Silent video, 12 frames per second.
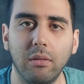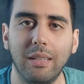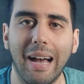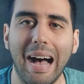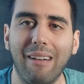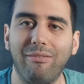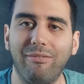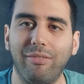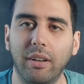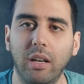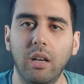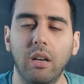Tav.
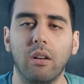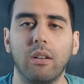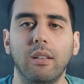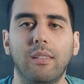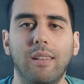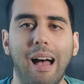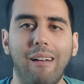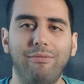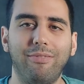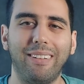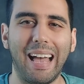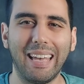Okay,
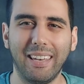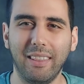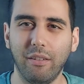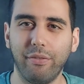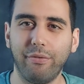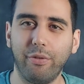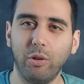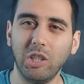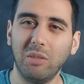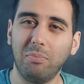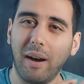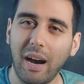Tav, like in the
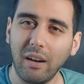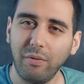first part,